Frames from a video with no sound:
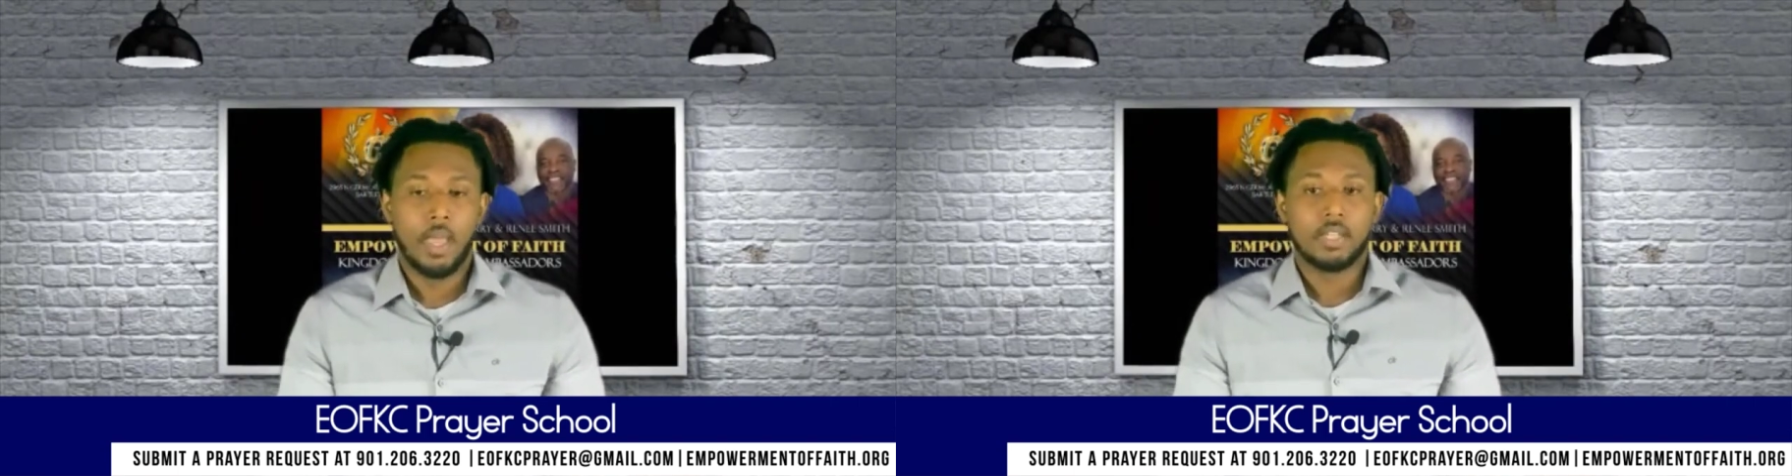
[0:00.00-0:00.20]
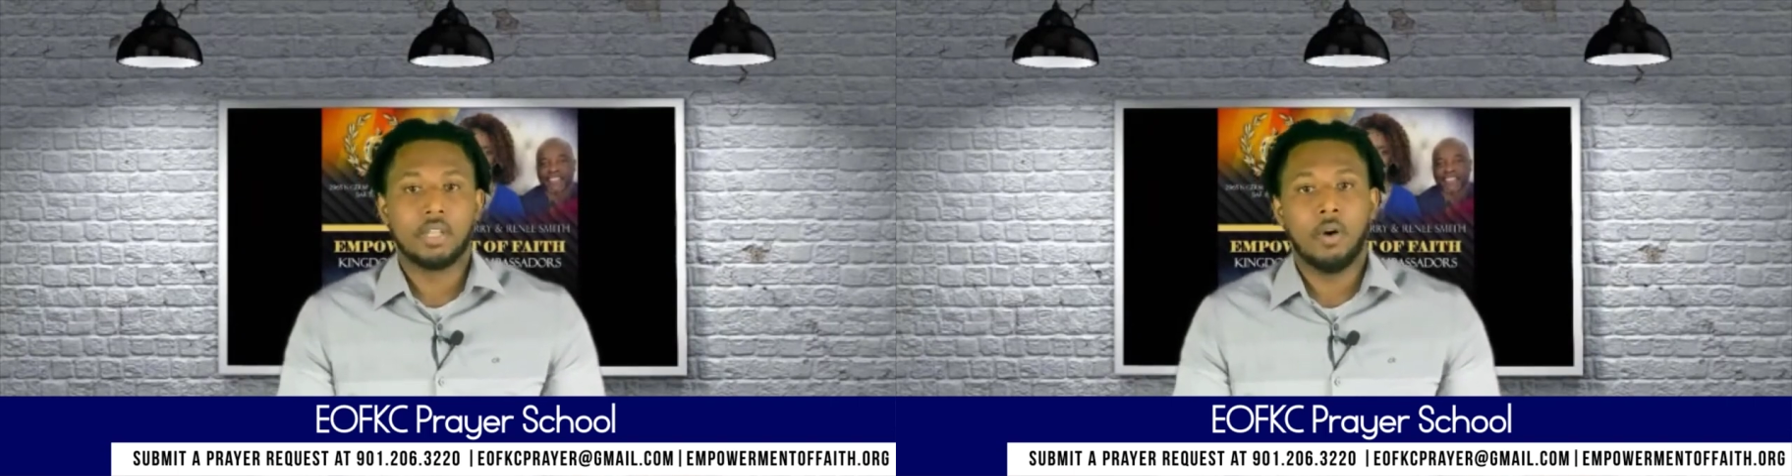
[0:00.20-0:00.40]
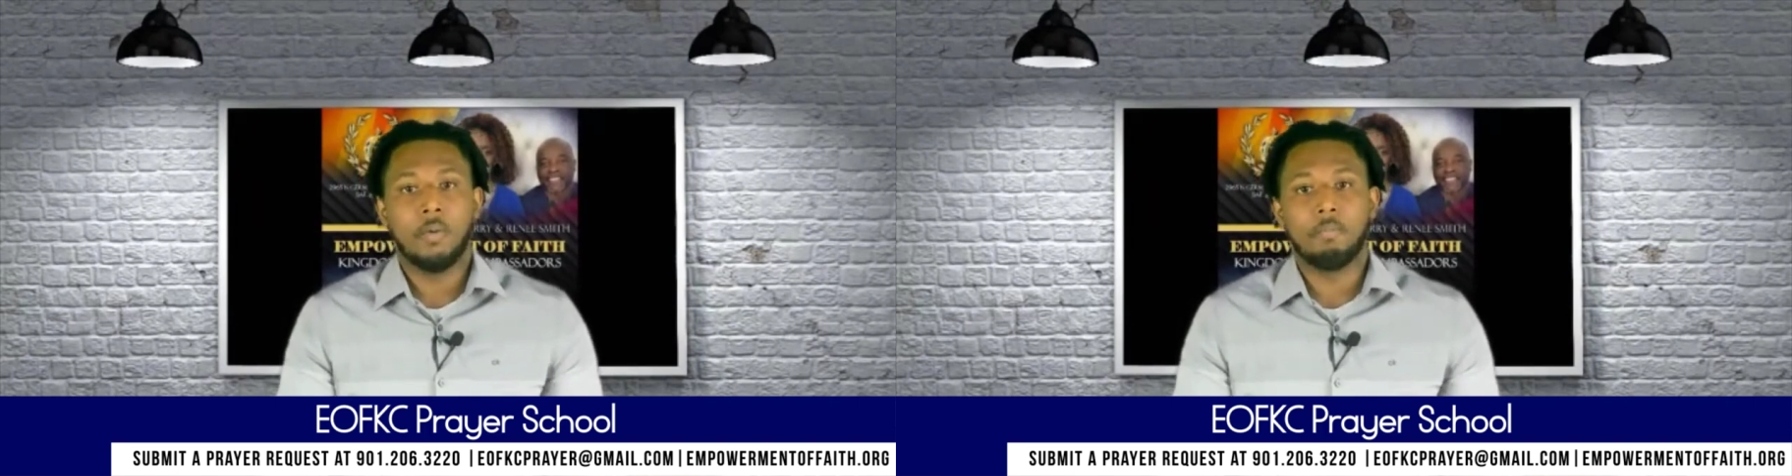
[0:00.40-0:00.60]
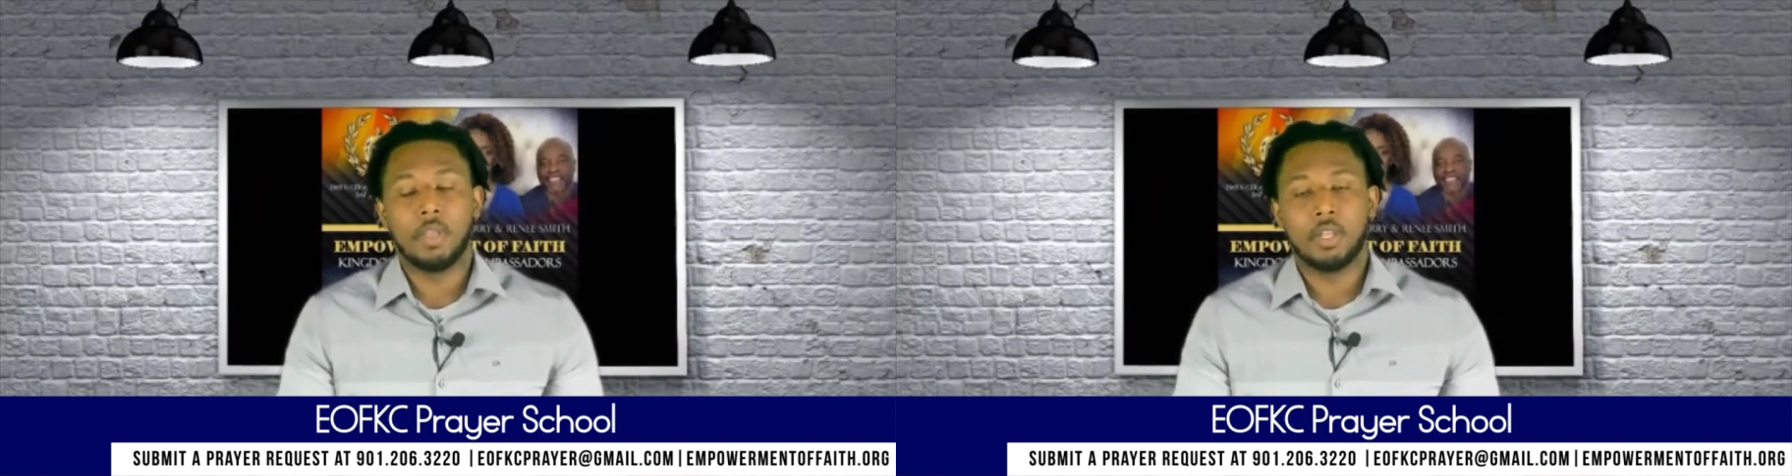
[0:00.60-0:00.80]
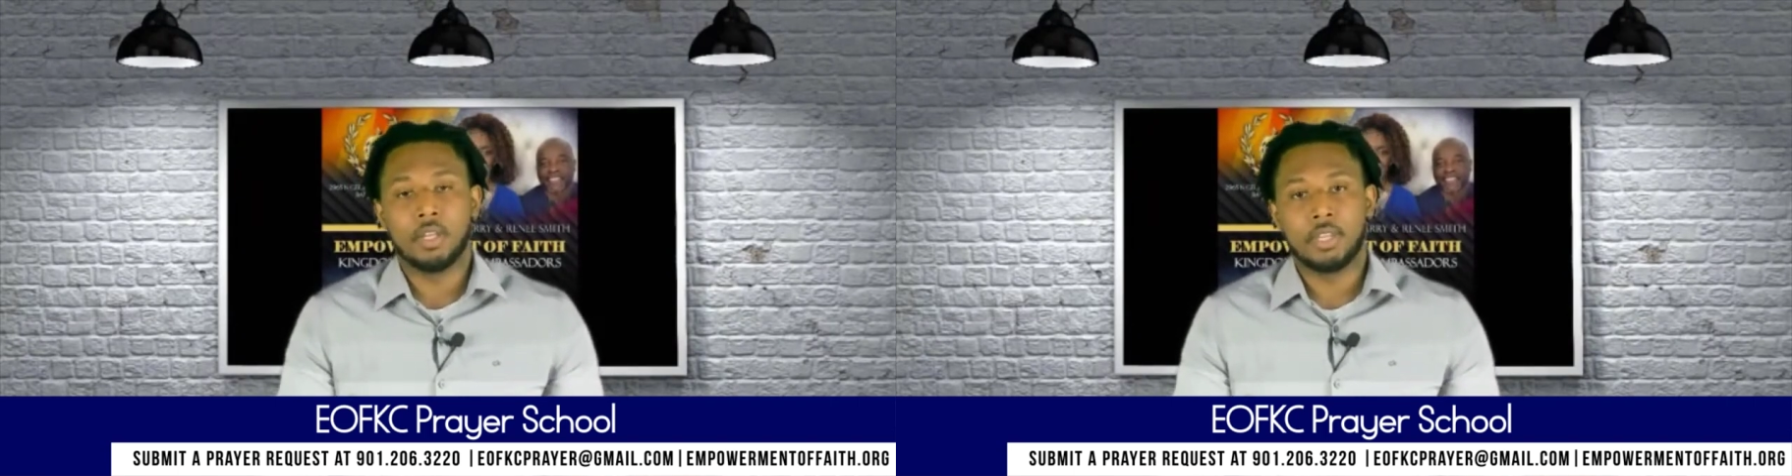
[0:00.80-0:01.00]
So
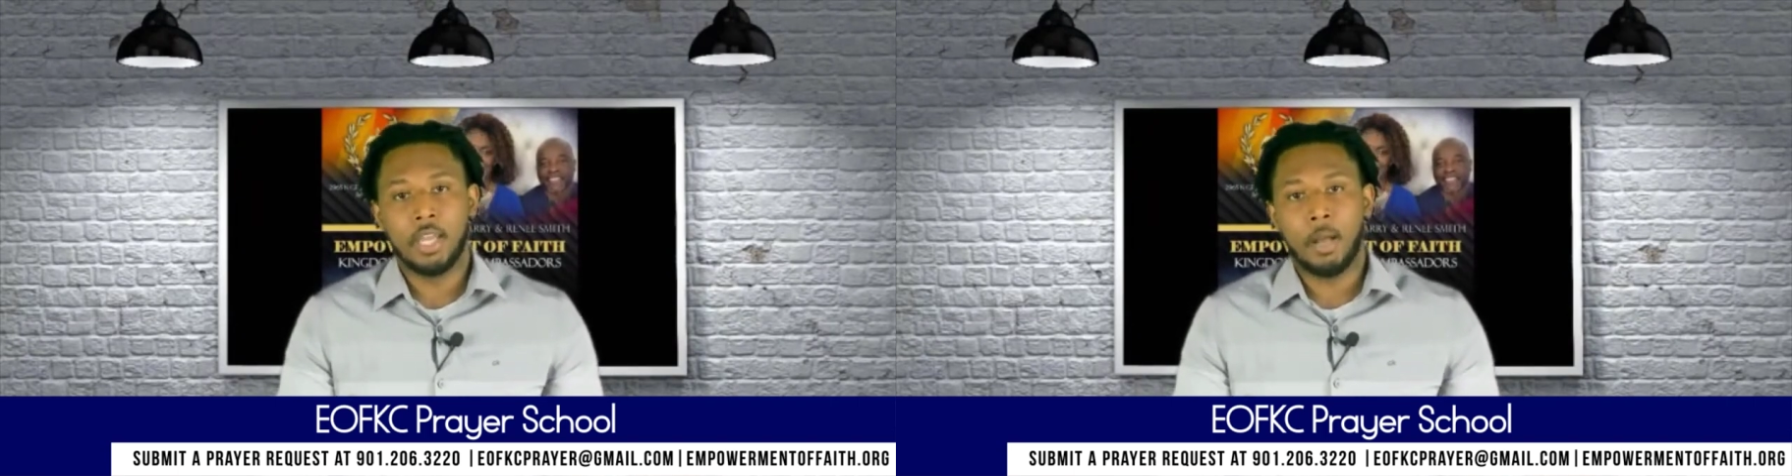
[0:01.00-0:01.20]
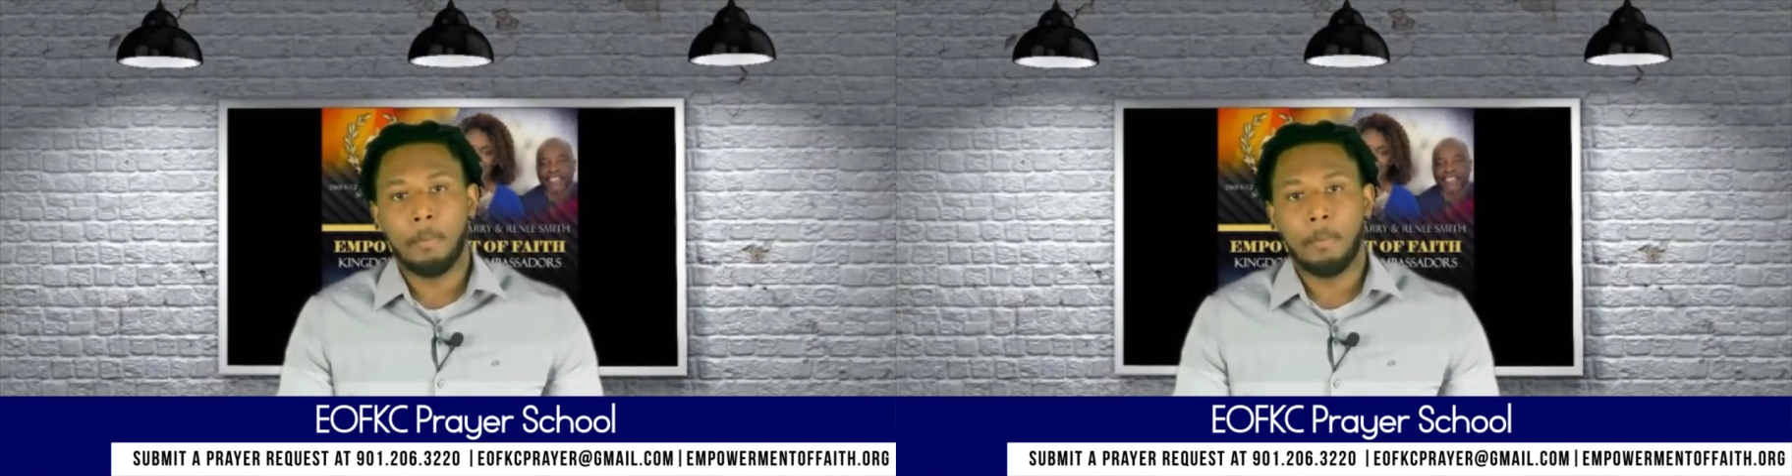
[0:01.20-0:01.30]
the, the thing